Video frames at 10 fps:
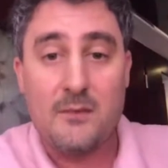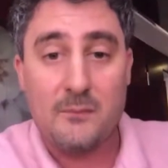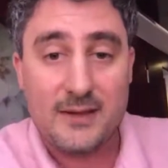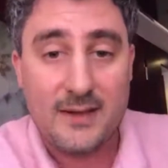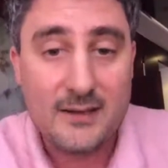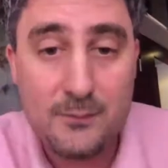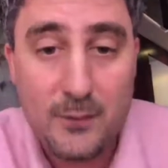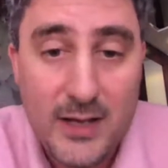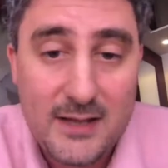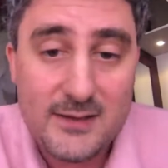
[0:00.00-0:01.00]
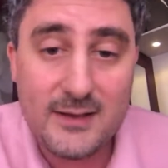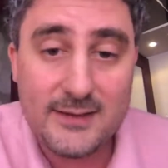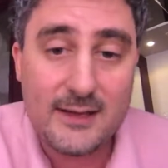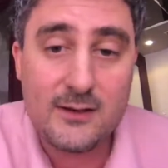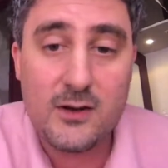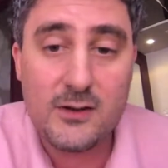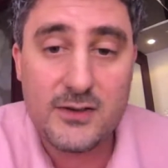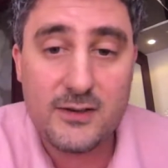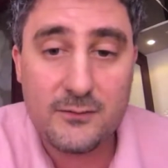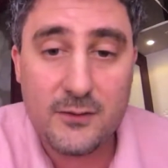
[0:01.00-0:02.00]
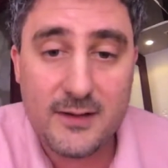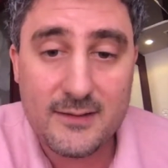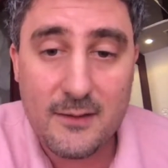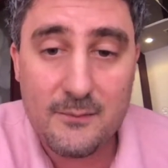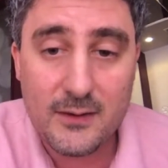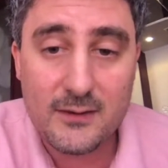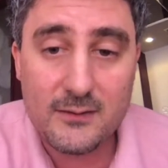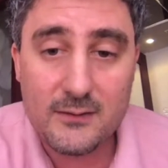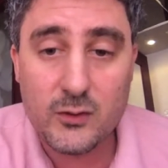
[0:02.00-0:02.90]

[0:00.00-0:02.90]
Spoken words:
But exponential technologies, for example,